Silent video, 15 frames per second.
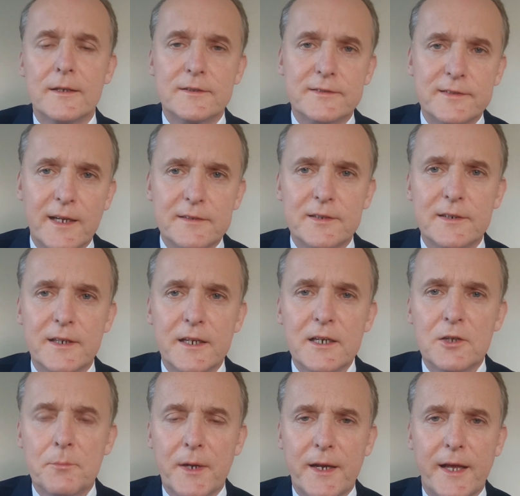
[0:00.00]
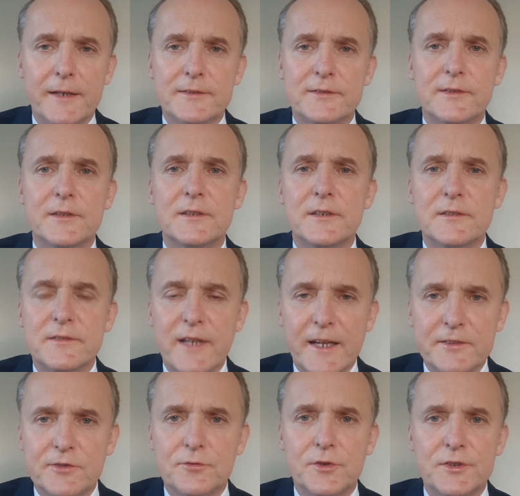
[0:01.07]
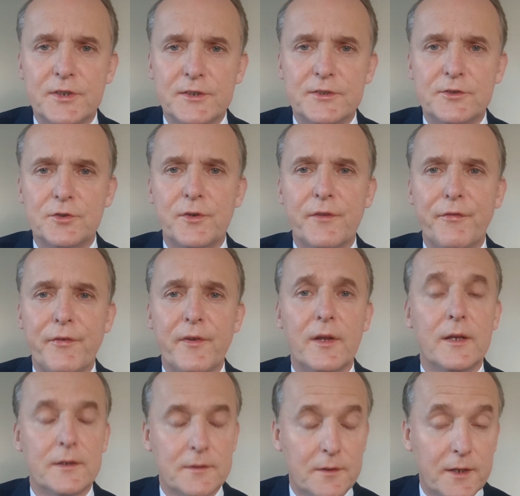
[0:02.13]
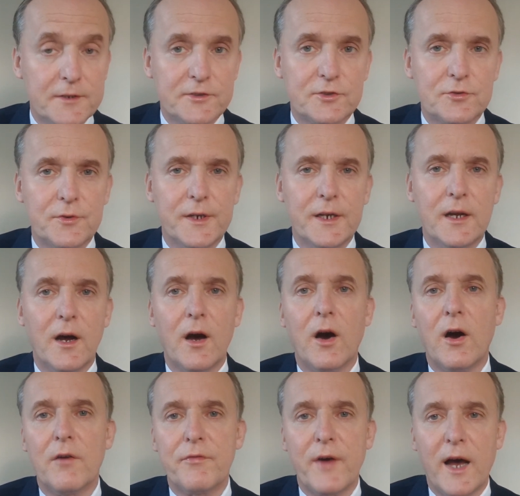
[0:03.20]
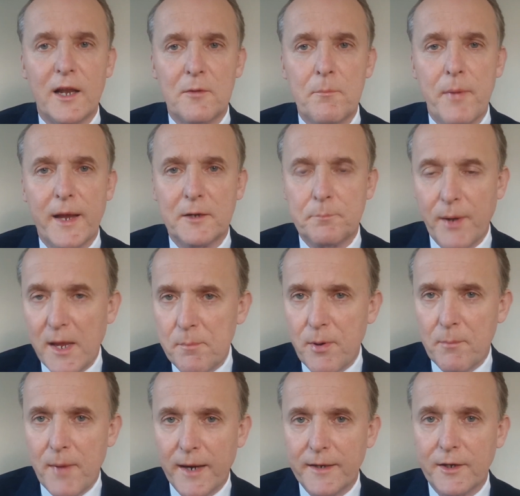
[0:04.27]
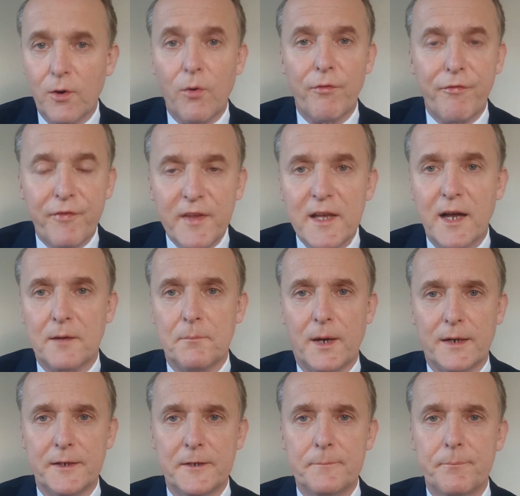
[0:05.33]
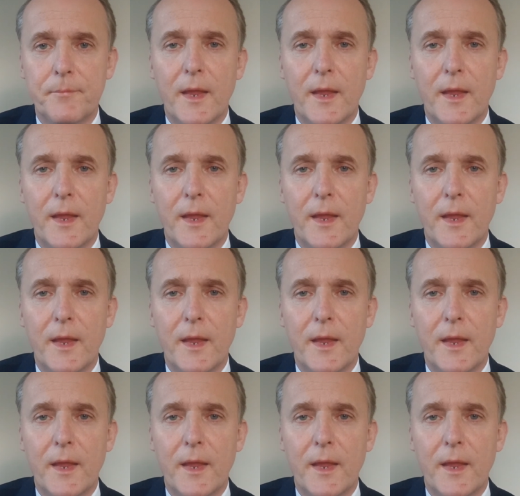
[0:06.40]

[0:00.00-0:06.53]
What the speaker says: Sutton illuminates the disastrous history of unbacked paper money or fiat money.